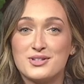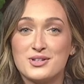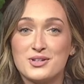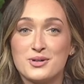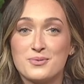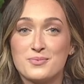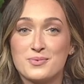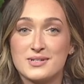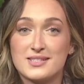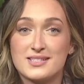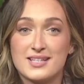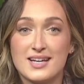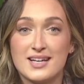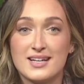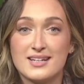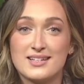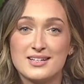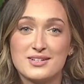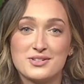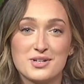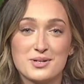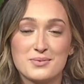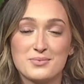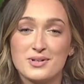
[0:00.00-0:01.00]
to
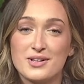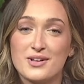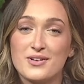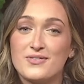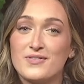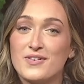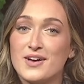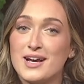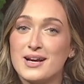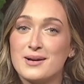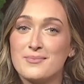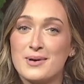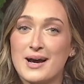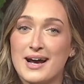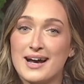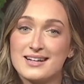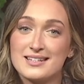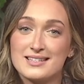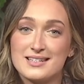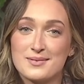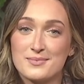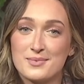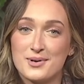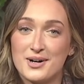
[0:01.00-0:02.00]
pretend to dribble a fake
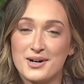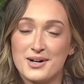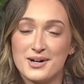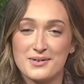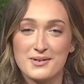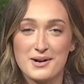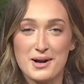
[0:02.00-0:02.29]
basketball